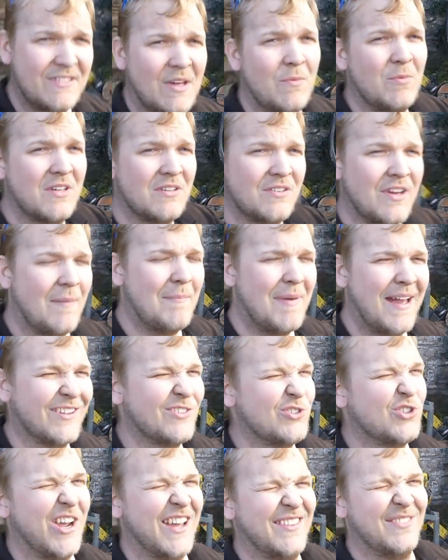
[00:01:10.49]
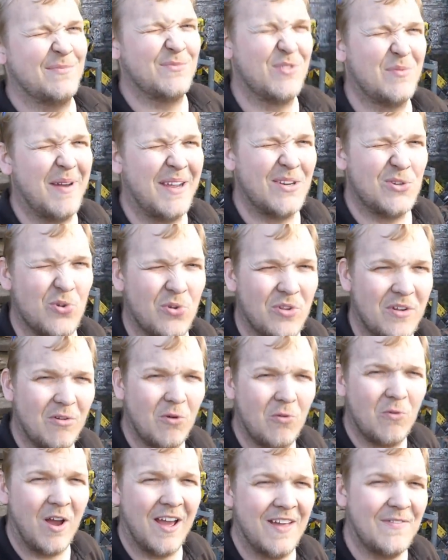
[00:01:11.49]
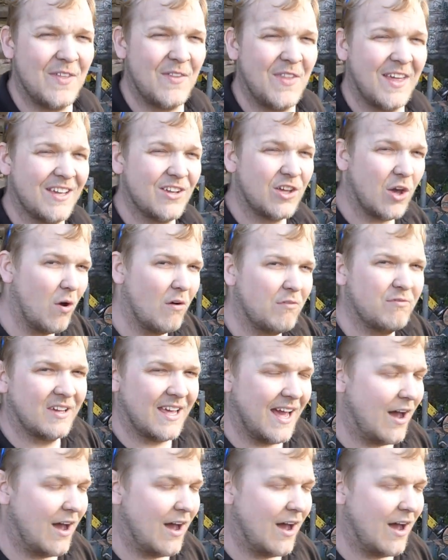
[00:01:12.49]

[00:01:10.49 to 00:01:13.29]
Then we can come back and check them to make sure they're all right, and then they can go off the